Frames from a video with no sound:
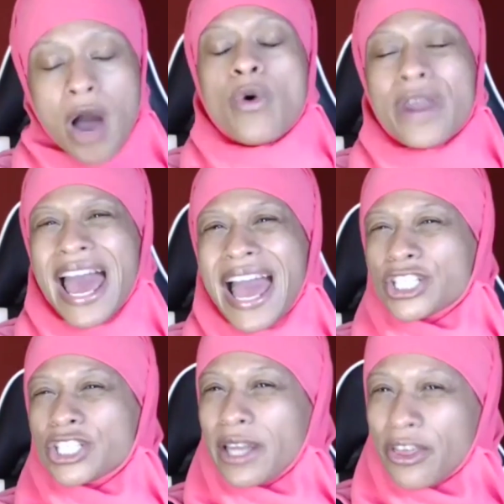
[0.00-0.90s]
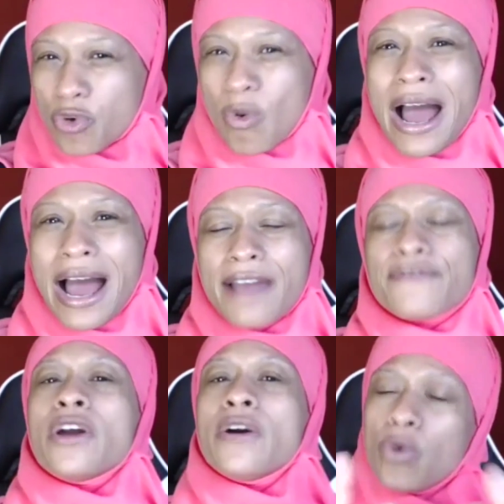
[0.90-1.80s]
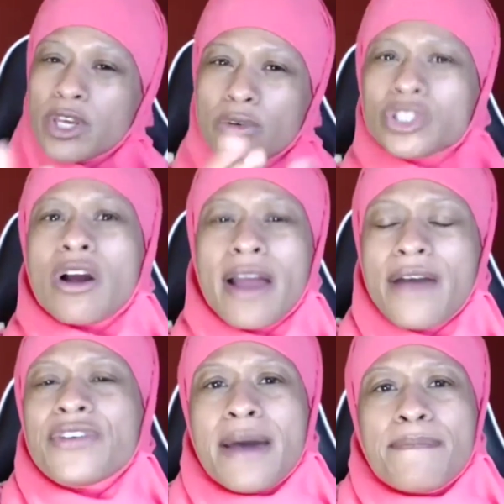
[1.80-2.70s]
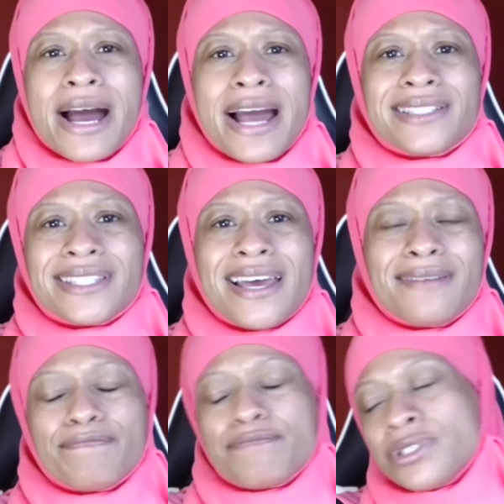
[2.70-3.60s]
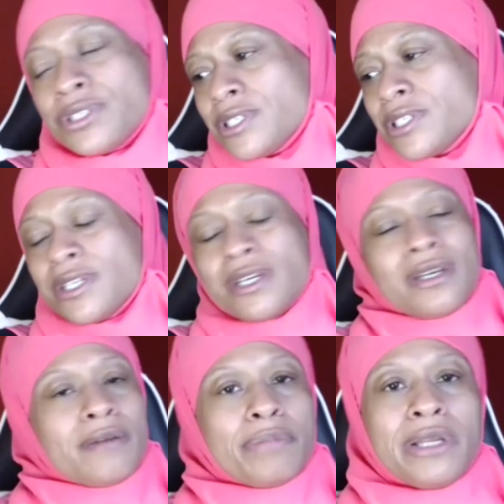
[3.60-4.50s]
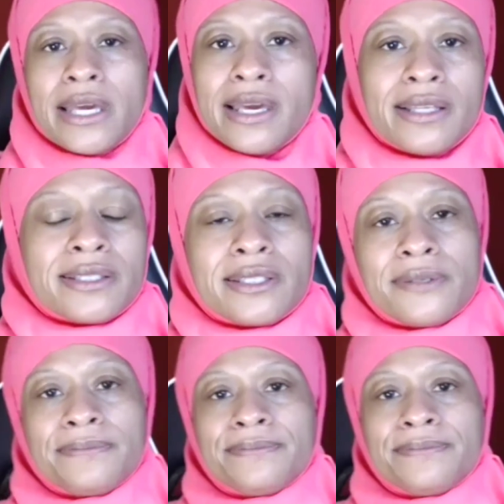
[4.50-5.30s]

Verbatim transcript: I want to actually thrive. When you start having that mindset, psh, please,